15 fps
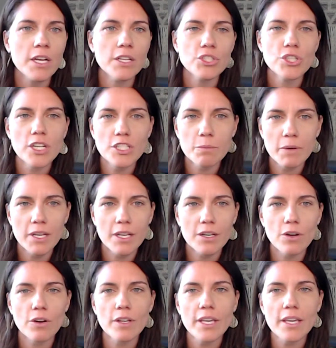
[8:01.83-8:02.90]
judgment
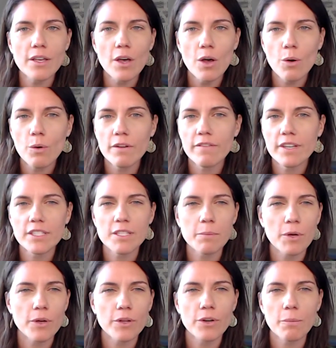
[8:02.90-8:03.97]
or ego or
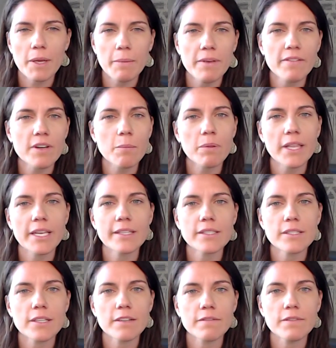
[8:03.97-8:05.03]
victimhood, or maybe even a place
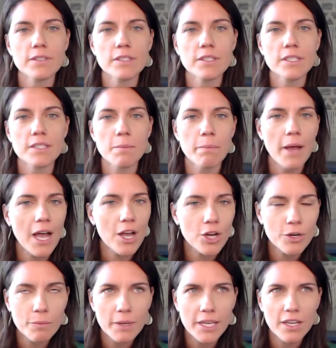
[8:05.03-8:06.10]
of
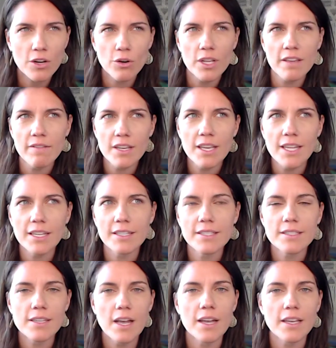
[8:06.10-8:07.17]
disempowerment, or even getting
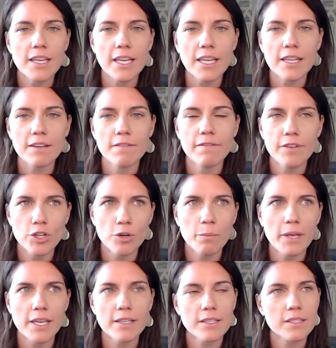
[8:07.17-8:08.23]
stuck in
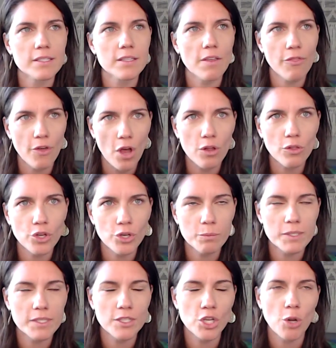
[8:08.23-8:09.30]
fear-based thought
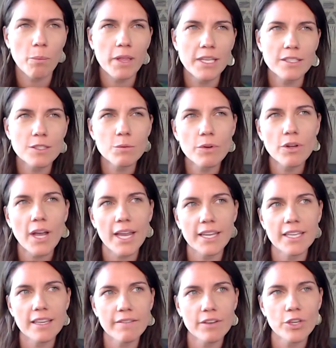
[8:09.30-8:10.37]
loops. Places where you're kind of
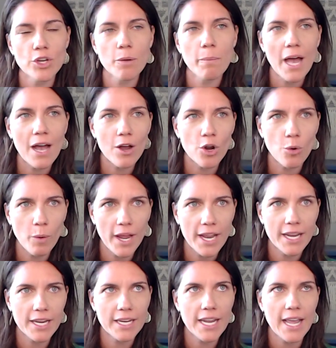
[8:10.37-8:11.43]
giving your power
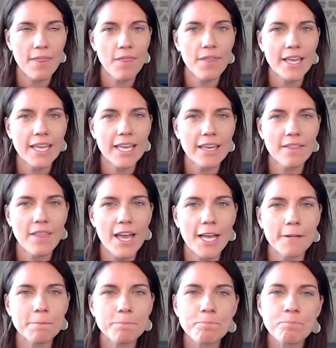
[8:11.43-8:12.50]
away and thinking that,